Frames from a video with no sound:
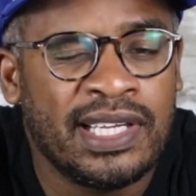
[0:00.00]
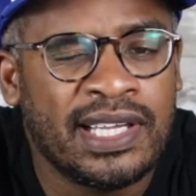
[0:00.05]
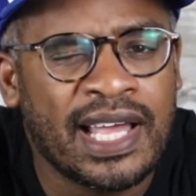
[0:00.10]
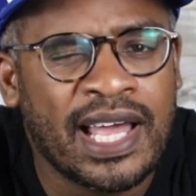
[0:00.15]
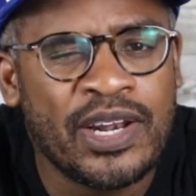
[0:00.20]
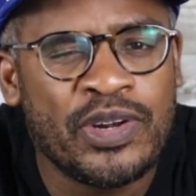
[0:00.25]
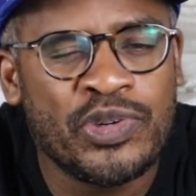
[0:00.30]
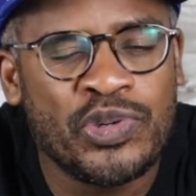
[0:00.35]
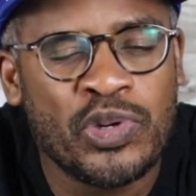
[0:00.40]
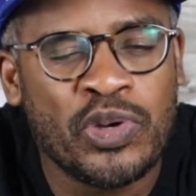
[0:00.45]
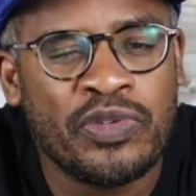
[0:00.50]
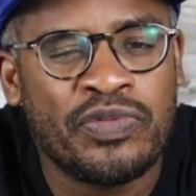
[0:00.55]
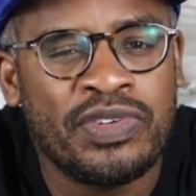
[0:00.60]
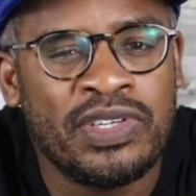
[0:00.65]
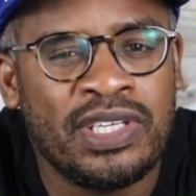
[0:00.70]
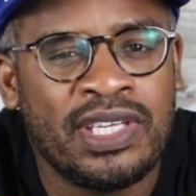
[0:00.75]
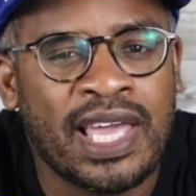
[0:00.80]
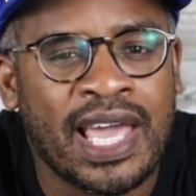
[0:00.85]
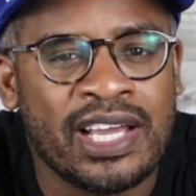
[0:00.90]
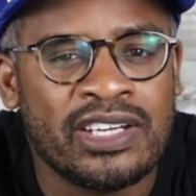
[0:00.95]
I don't know if
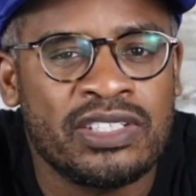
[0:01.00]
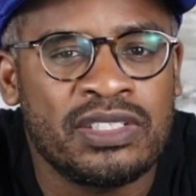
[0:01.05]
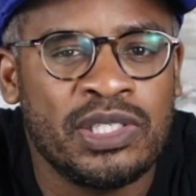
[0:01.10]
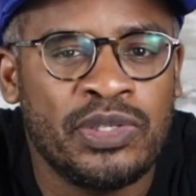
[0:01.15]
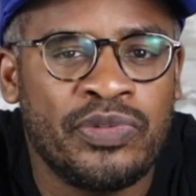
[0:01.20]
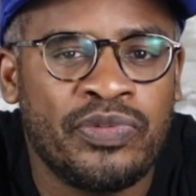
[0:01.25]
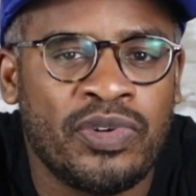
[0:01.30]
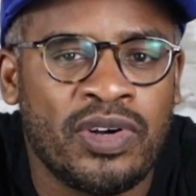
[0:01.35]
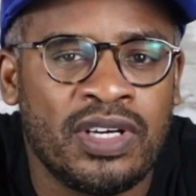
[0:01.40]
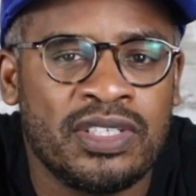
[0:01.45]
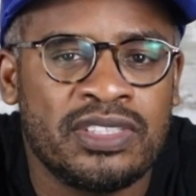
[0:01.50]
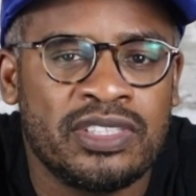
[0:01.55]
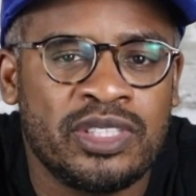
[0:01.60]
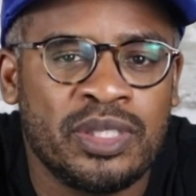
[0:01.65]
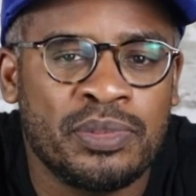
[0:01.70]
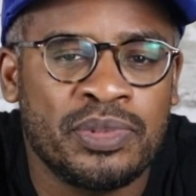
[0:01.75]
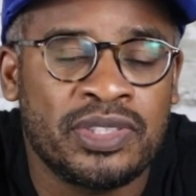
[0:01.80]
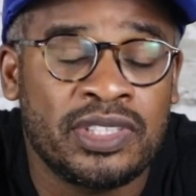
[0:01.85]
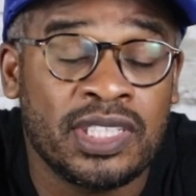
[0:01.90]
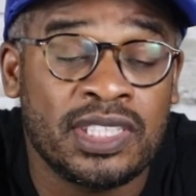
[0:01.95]
he actually falls to
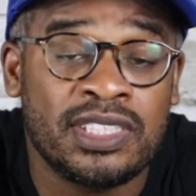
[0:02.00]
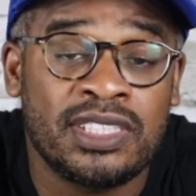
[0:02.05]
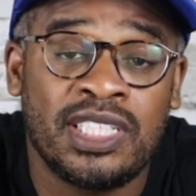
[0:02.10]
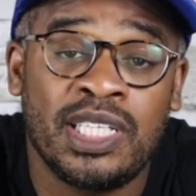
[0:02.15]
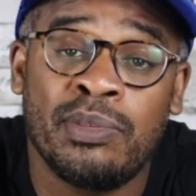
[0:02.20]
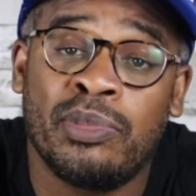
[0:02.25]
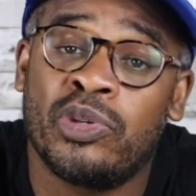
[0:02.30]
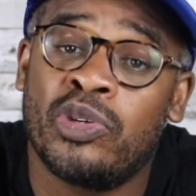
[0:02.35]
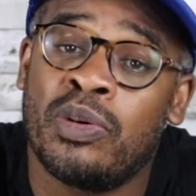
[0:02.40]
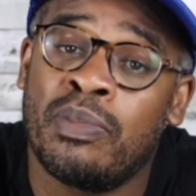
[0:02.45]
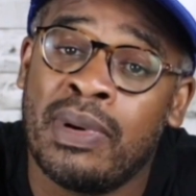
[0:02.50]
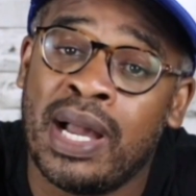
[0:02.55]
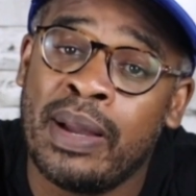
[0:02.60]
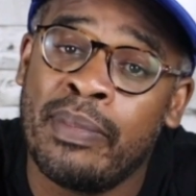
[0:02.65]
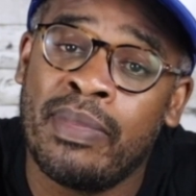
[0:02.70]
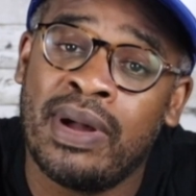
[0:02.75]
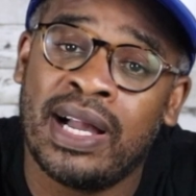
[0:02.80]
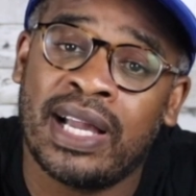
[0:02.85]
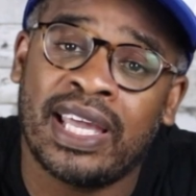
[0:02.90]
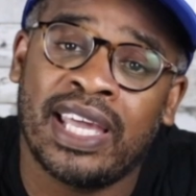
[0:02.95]
number 16, but on my
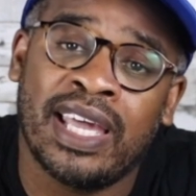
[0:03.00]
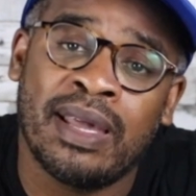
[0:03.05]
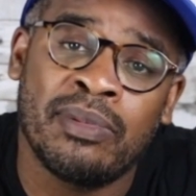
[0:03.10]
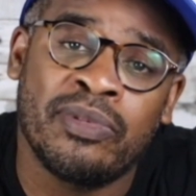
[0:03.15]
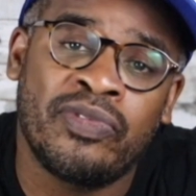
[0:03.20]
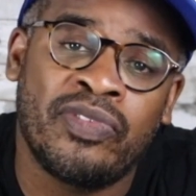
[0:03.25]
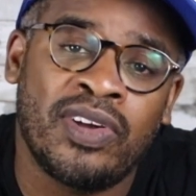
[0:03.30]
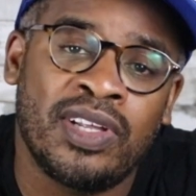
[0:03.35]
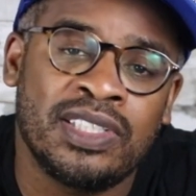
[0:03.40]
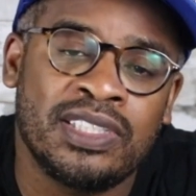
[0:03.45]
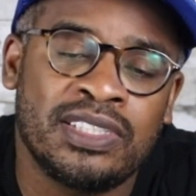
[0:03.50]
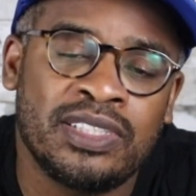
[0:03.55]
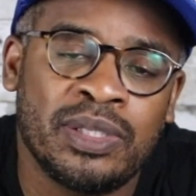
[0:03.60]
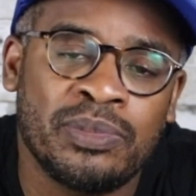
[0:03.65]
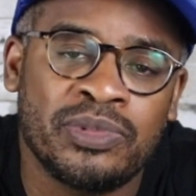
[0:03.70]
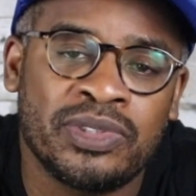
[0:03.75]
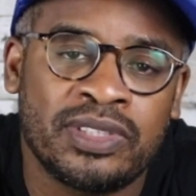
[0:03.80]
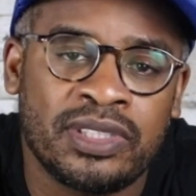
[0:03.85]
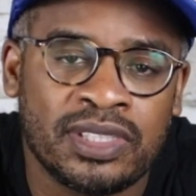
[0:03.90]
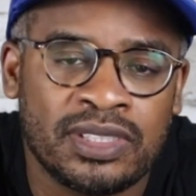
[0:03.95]
mock, I have him falling to
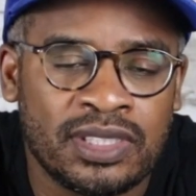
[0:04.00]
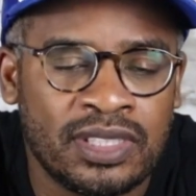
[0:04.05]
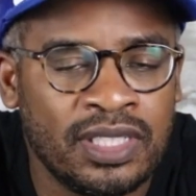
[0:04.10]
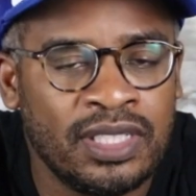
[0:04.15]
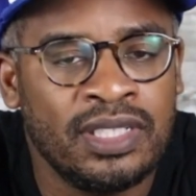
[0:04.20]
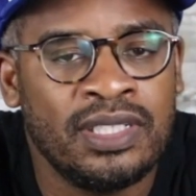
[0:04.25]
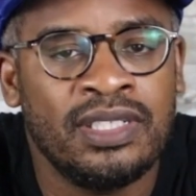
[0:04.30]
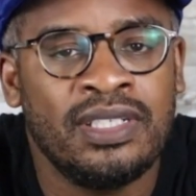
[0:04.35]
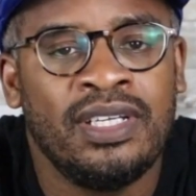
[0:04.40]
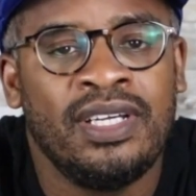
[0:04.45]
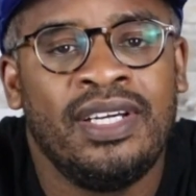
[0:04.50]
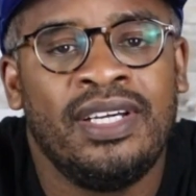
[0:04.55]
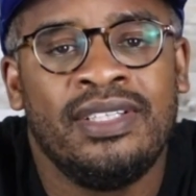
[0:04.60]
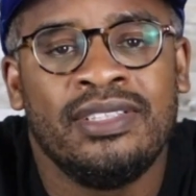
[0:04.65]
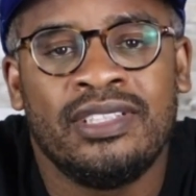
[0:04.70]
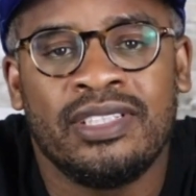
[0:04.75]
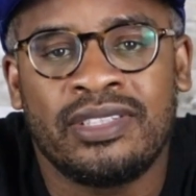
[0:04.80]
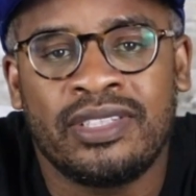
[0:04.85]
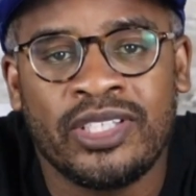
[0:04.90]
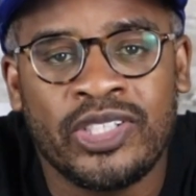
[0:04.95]
number 16.
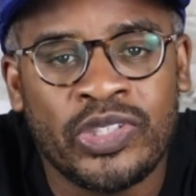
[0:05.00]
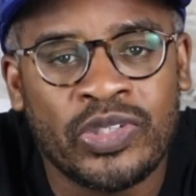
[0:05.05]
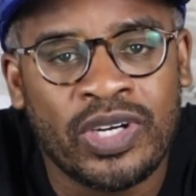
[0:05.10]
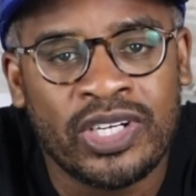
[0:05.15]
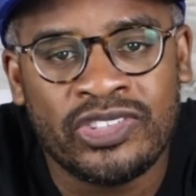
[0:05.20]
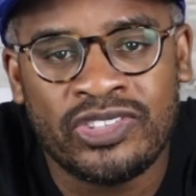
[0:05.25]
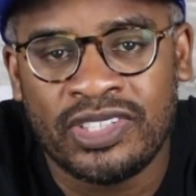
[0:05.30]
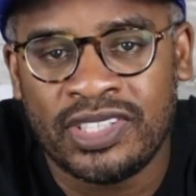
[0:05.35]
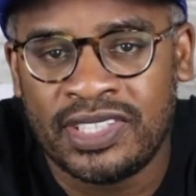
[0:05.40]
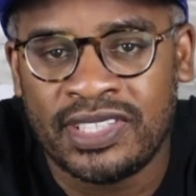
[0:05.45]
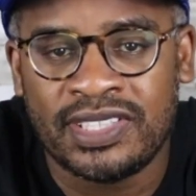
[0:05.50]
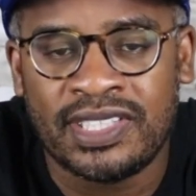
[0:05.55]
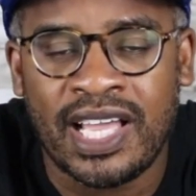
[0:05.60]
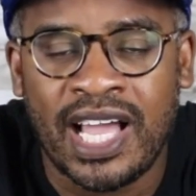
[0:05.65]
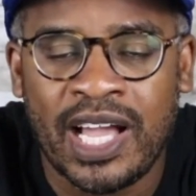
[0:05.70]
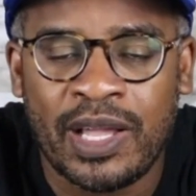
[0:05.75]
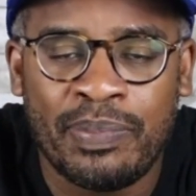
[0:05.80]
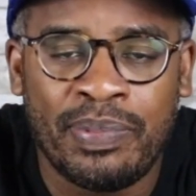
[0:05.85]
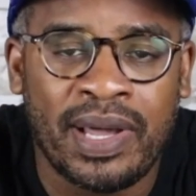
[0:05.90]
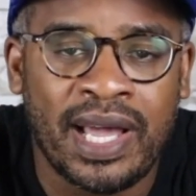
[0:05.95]
The Thunder are just
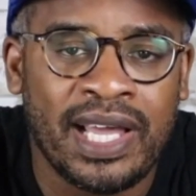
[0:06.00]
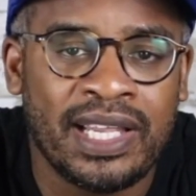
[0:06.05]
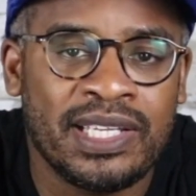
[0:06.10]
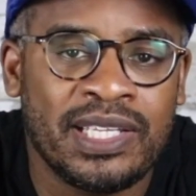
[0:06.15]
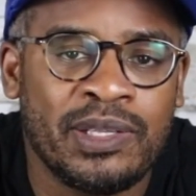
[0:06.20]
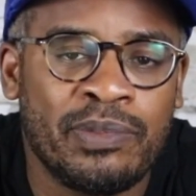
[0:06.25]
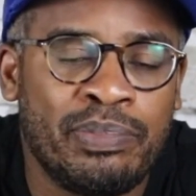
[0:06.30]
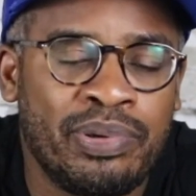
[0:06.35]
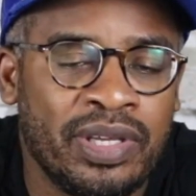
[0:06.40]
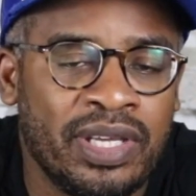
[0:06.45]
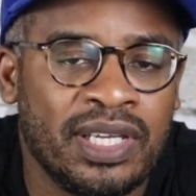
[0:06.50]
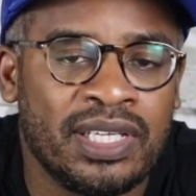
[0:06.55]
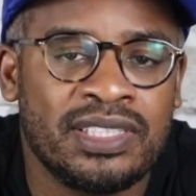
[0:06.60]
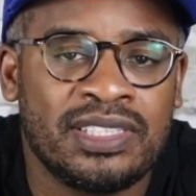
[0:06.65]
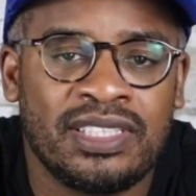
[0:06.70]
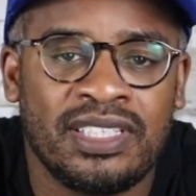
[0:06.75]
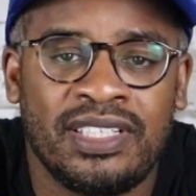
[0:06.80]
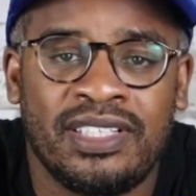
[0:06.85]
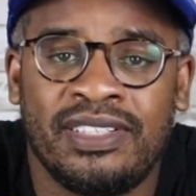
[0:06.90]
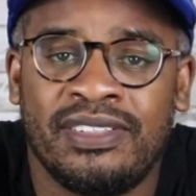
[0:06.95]
stockpiling
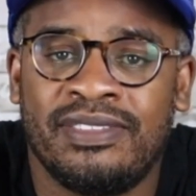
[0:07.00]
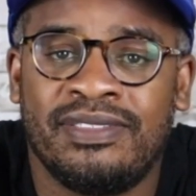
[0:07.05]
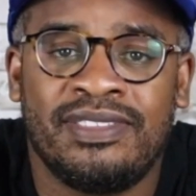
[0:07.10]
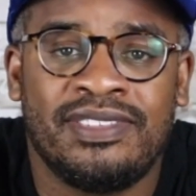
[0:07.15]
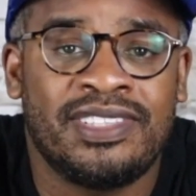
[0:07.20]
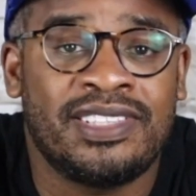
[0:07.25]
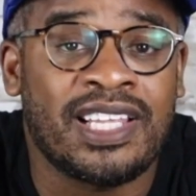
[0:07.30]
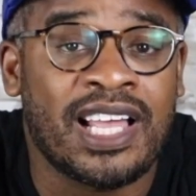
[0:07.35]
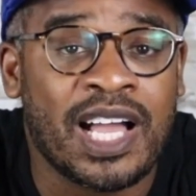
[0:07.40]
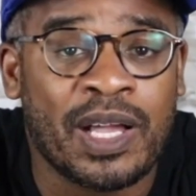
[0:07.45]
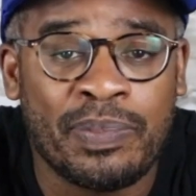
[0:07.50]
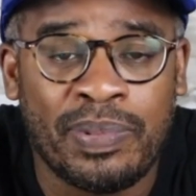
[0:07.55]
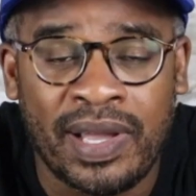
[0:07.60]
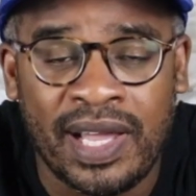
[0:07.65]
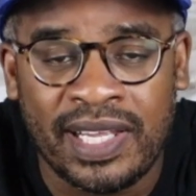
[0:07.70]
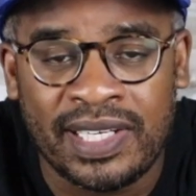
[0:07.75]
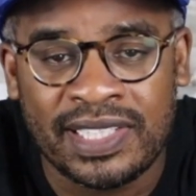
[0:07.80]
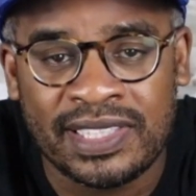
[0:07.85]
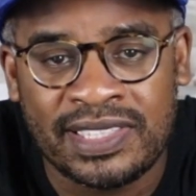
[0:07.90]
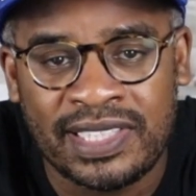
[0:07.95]
picks and
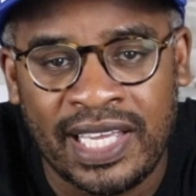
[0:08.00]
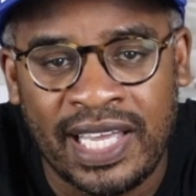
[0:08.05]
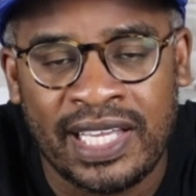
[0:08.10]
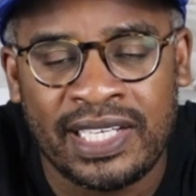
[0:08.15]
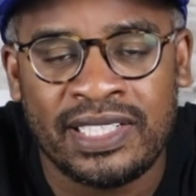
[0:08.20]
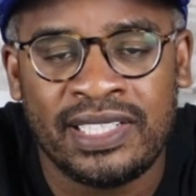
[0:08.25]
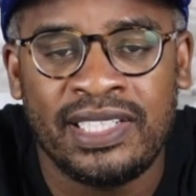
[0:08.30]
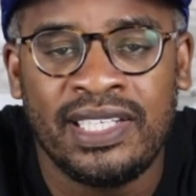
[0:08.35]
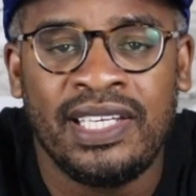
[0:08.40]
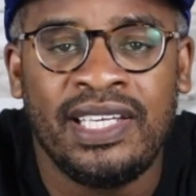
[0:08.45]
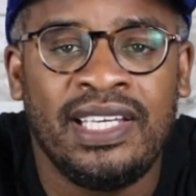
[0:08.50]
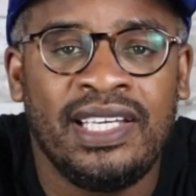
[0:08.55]
stockpiling talent.